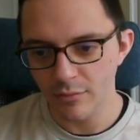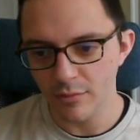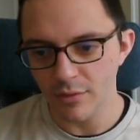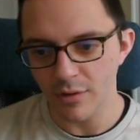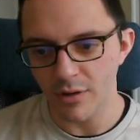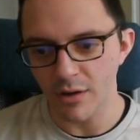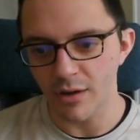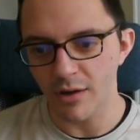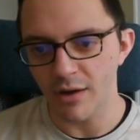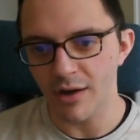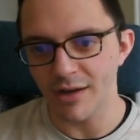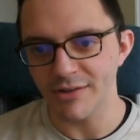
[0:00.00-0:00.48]

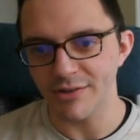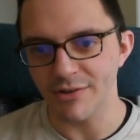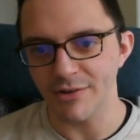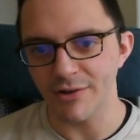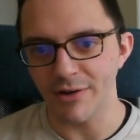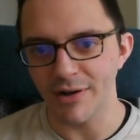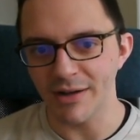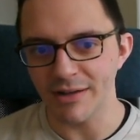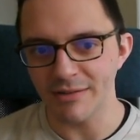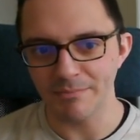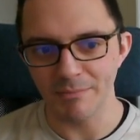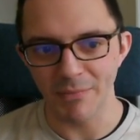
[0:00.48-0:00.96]
I don't know,
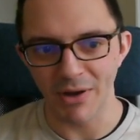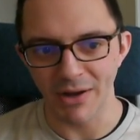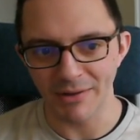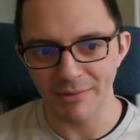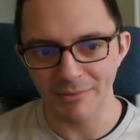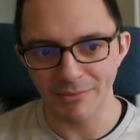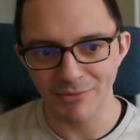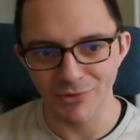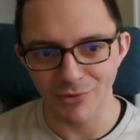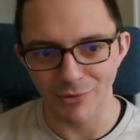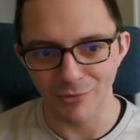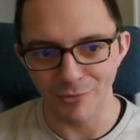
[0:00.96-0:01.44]
I
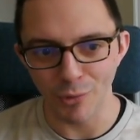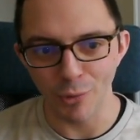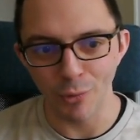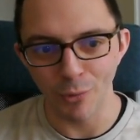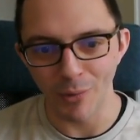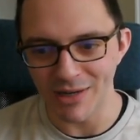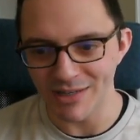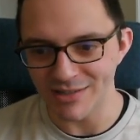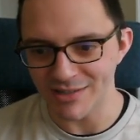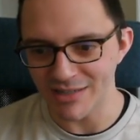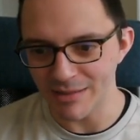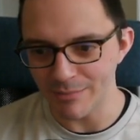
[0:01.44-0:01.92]
sort of
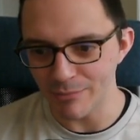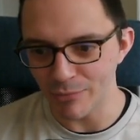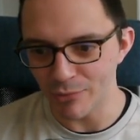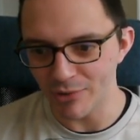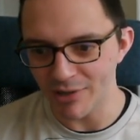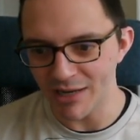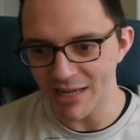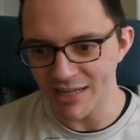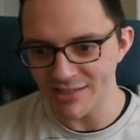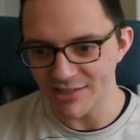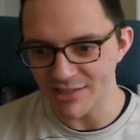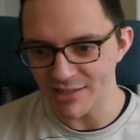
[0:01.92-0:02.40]
always need more
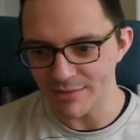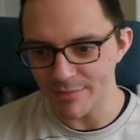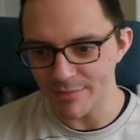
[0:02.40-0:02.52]
letters.